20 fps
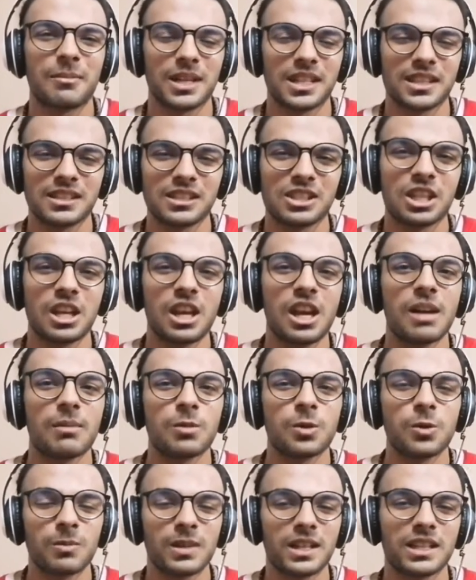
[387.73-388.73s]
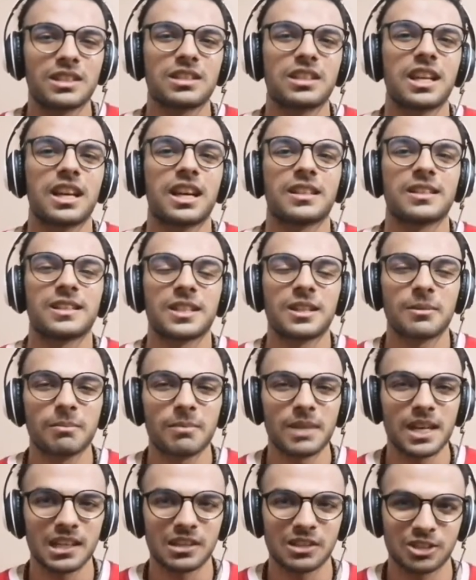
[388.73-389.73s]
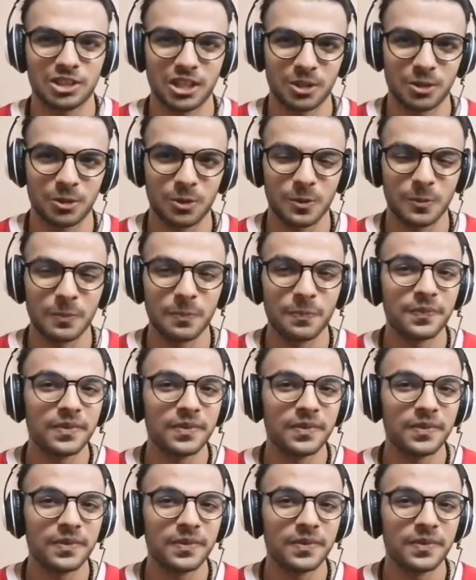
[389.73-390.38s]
Mangiamo, mangiate, mangiano.